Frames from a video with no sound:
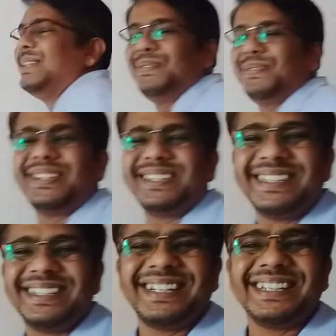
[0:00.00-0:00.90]
is a square
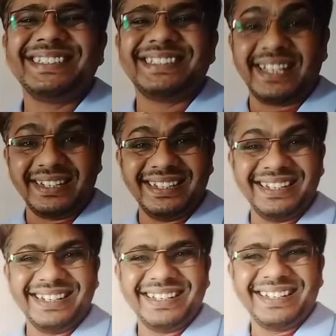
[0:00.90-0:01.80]
of
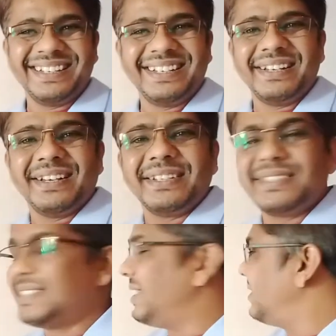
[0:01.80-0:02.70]
10.
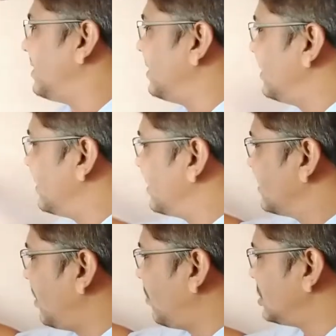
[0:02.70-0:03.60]
See
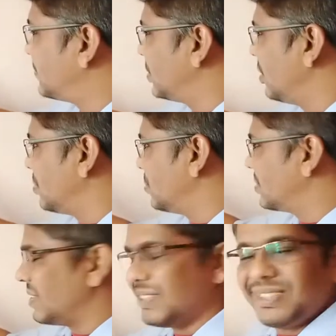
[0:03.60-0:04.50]
the number
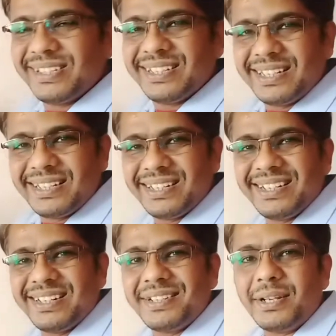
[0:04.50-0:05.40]
of zeros.
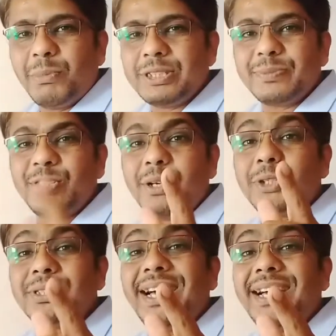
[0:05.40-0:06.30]

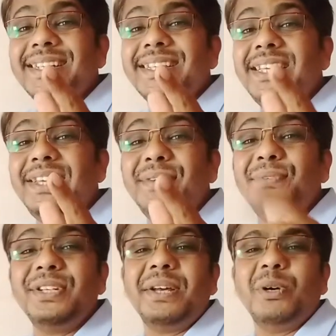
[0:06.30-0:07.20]
Number of zeros
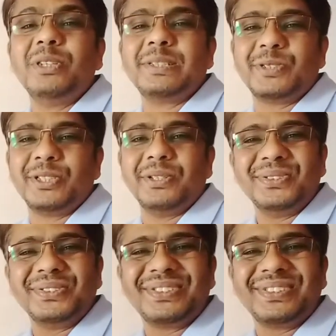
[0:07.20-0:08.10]
are even
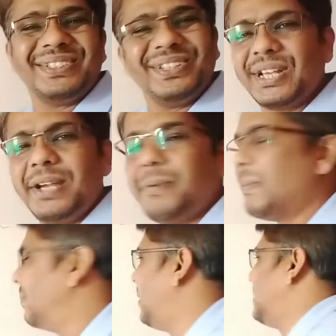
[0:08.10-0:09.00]
number of
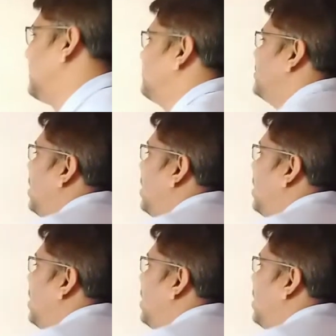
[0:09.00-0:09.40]
zeros. Okay,